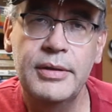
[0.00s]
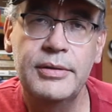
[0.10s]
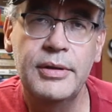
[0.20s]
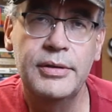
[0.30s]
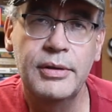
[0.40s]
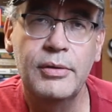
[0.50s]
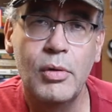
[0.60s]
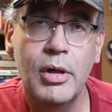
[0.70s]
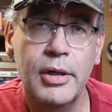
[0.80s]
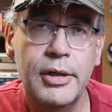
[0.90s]
It's a
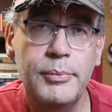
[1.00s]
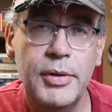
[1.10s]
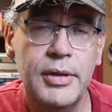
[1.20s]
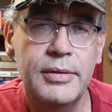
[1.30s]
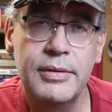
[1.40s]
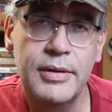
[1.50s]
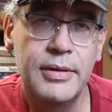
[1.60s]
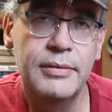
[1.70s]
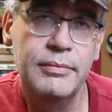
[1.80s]
quality piece that